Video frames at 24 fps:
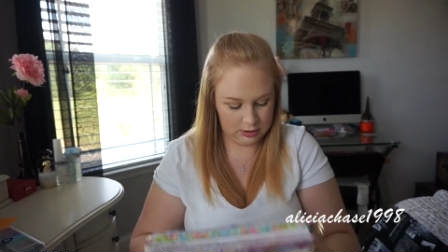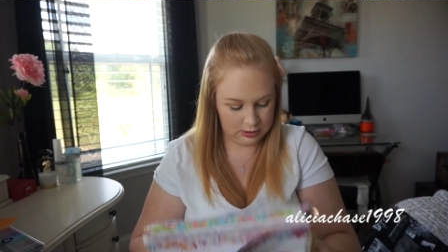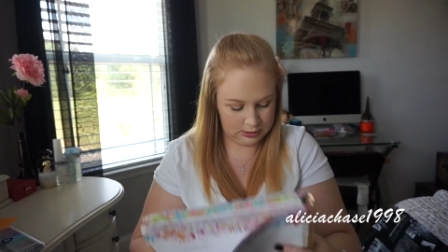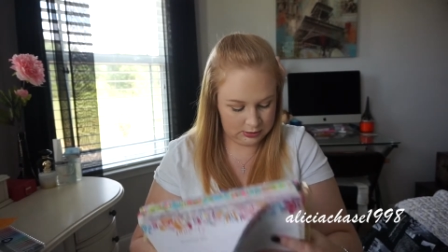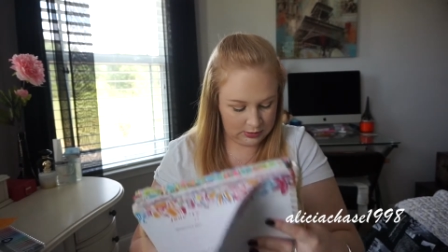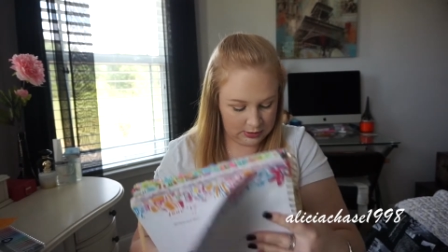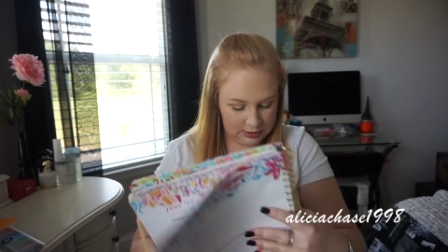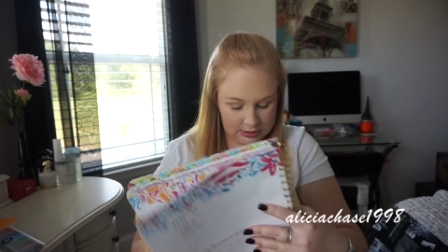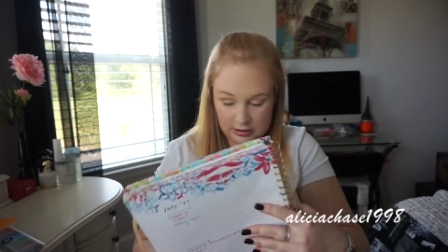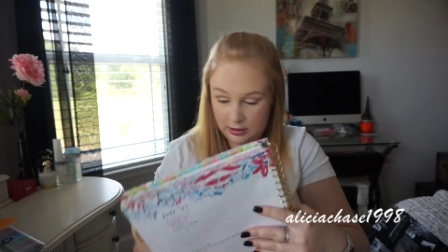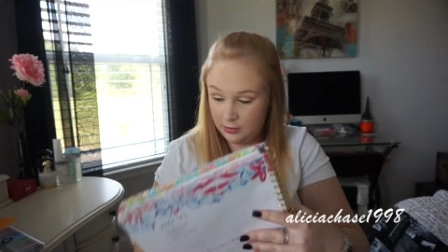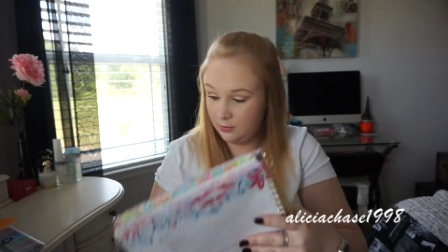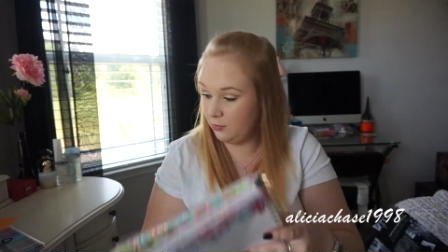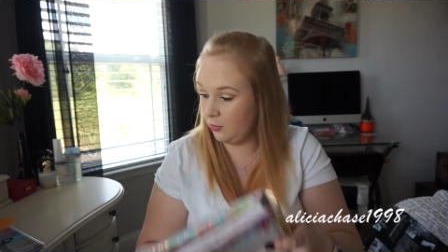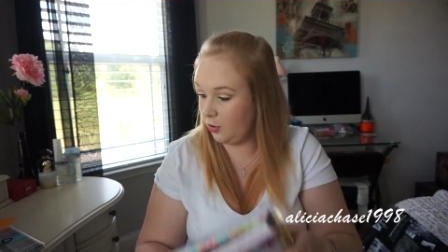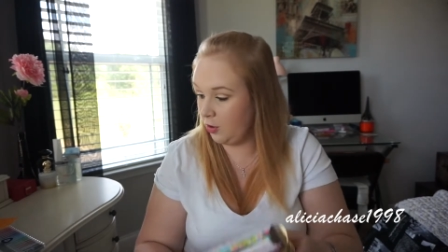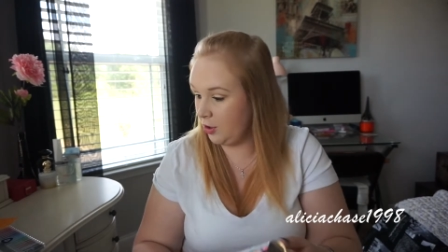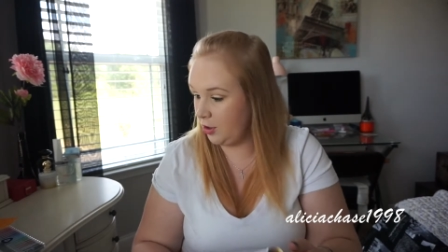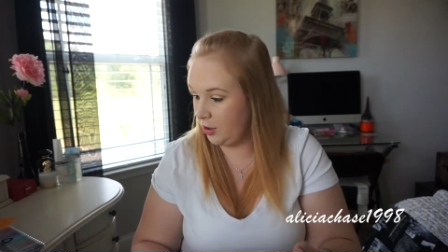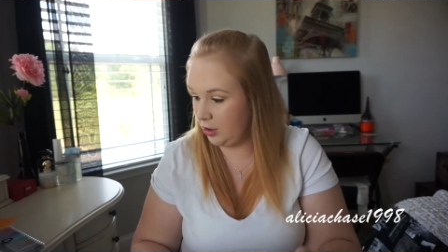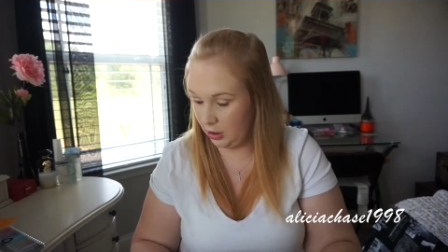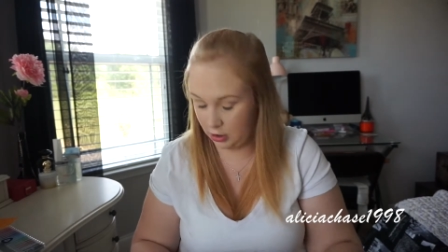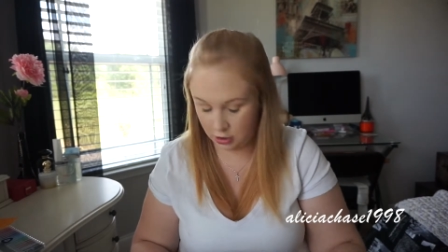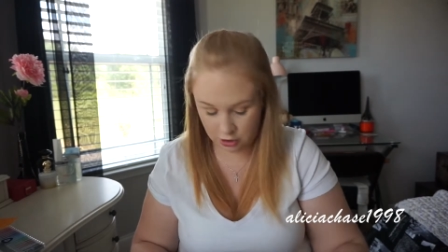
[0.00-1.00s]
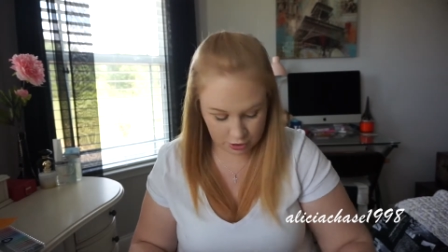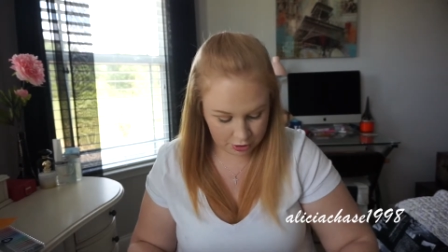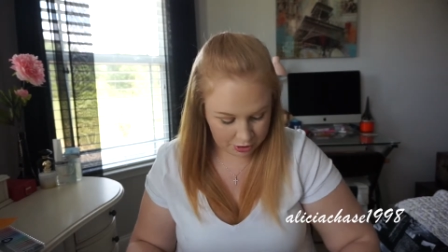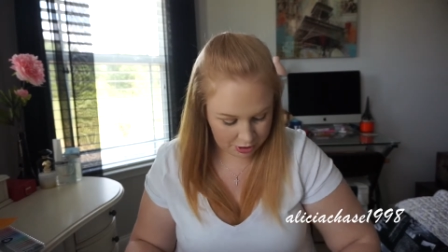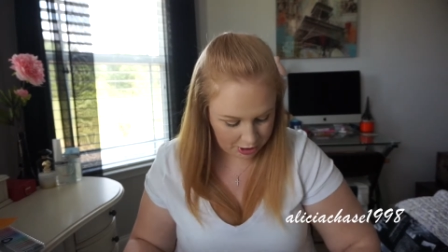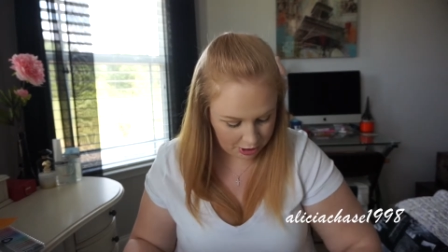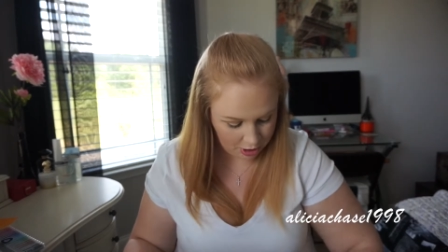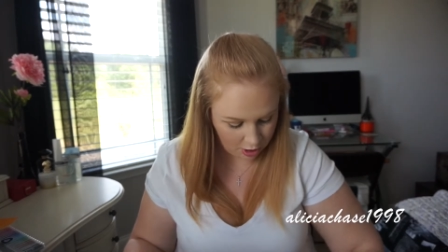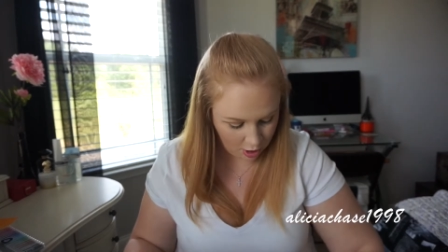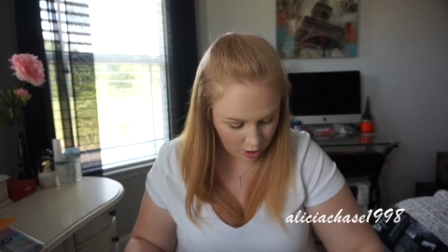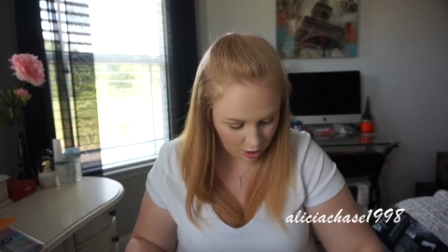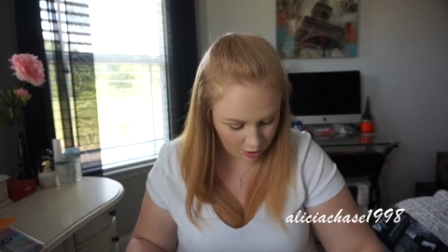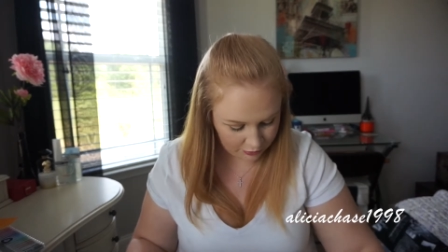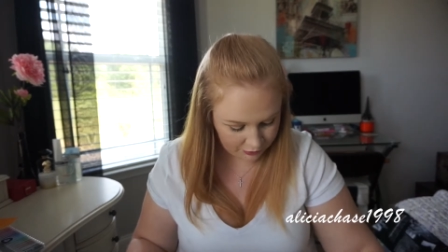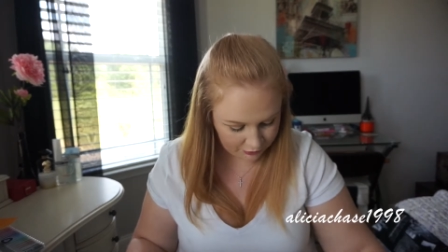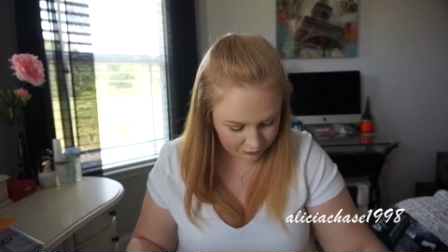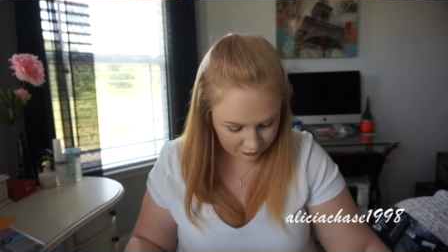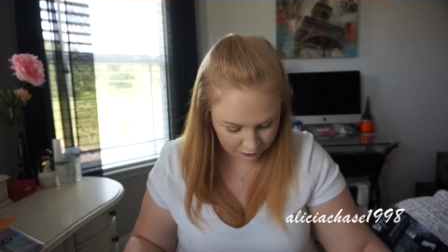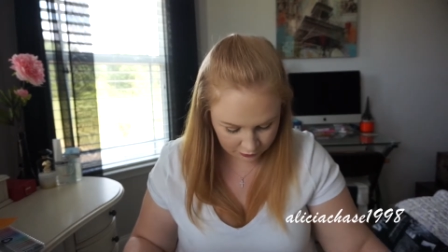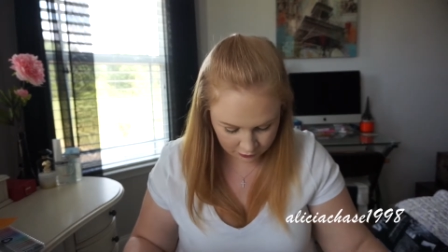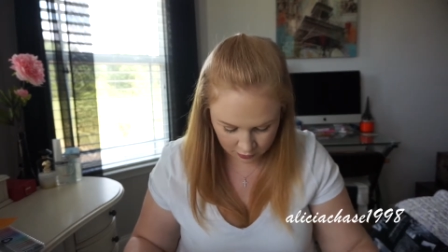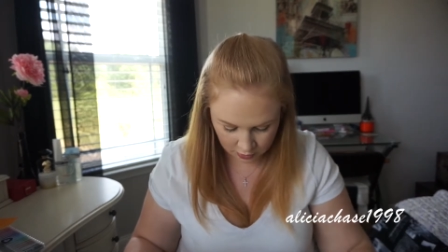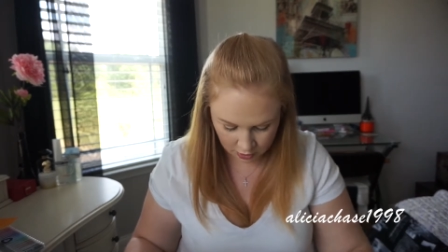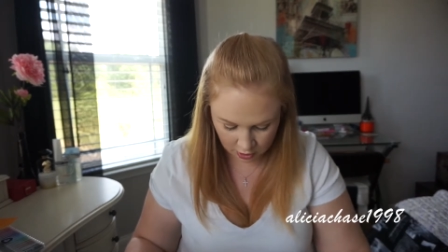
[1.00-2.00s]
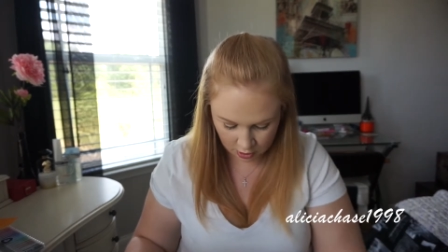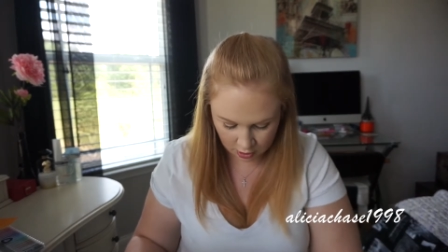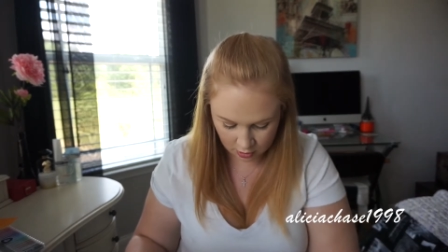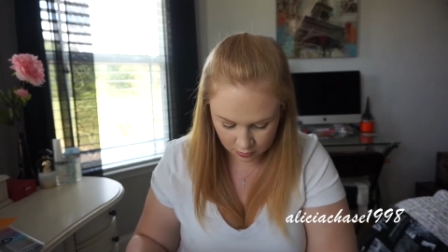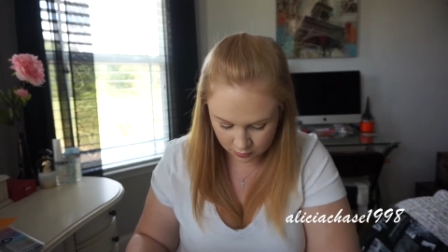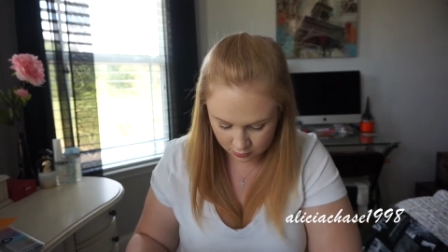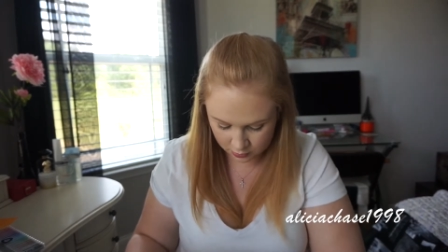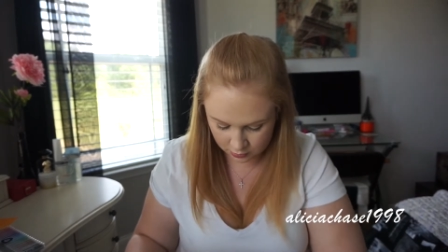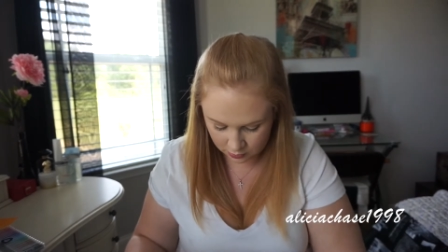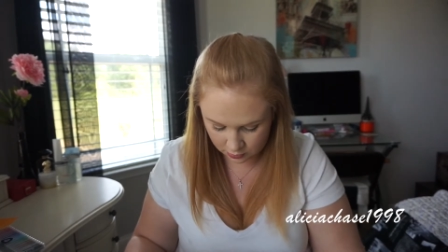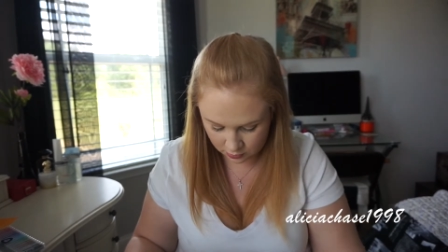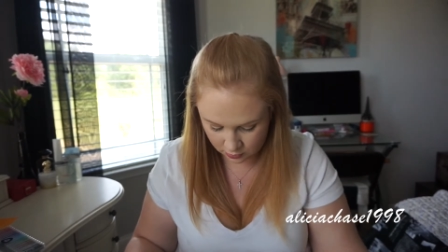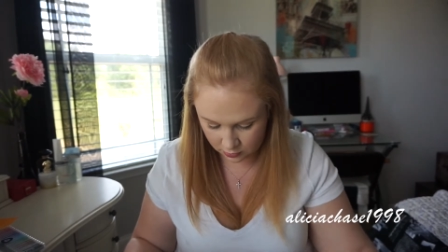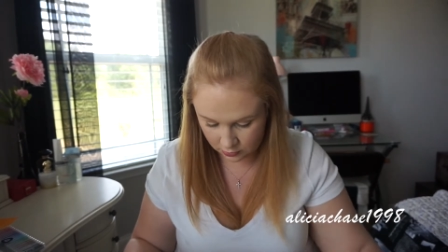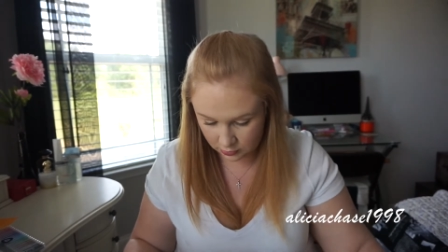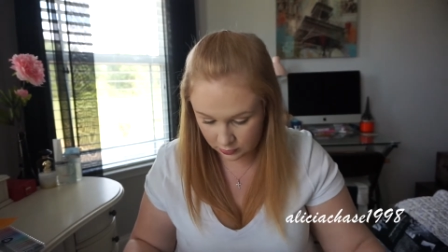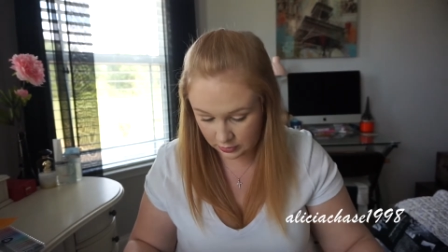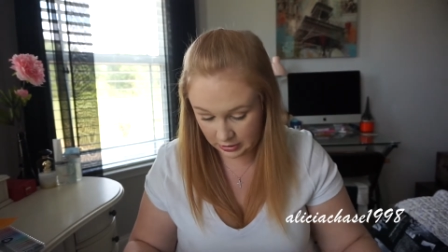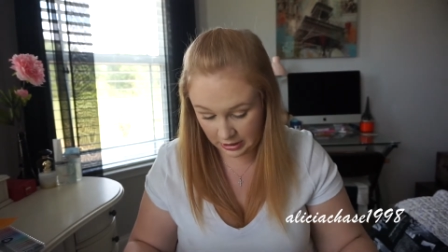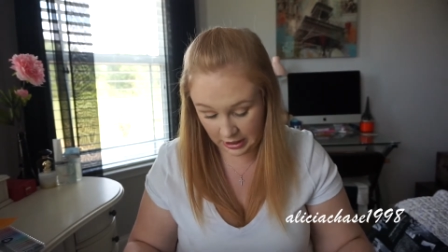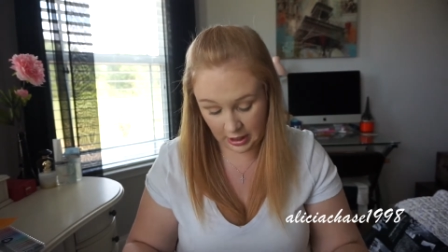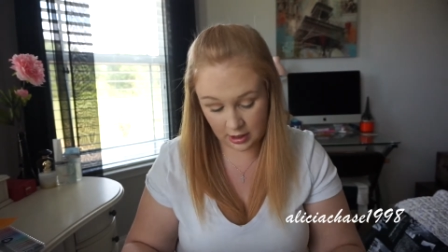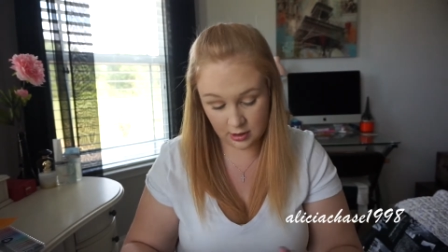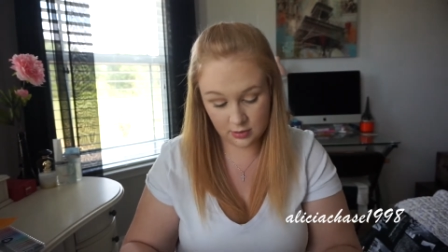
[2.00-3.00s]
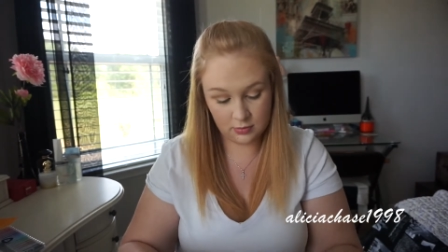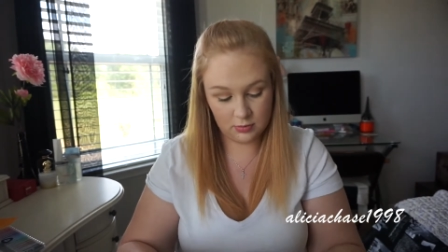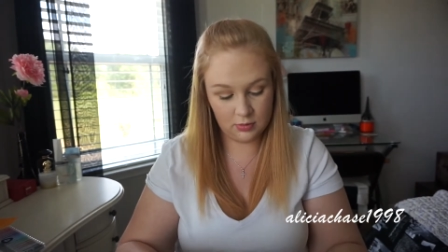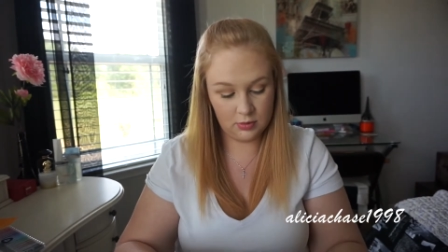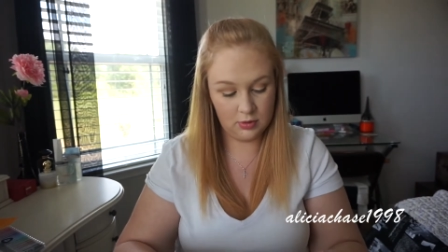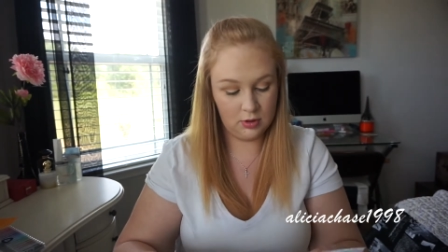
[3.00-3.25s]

So I didn't mark yesterday off yet,